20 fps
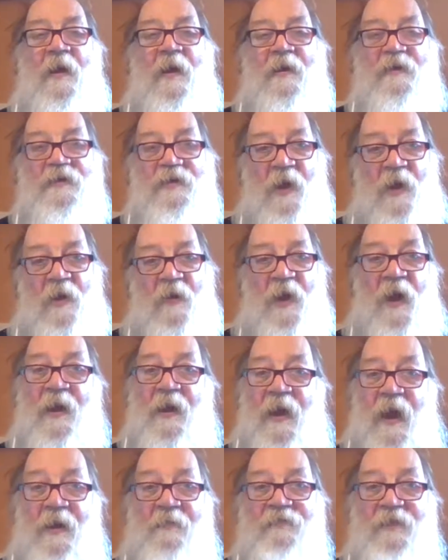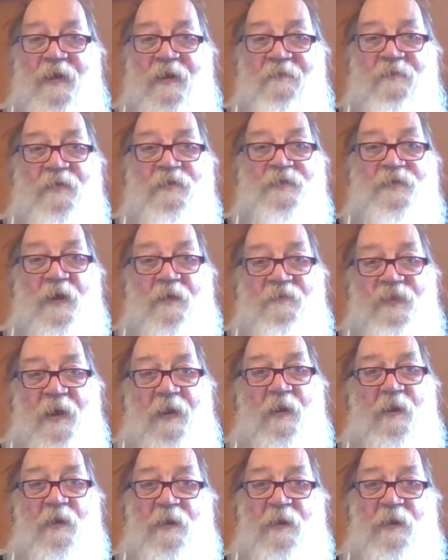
so I'm going to have to give you something.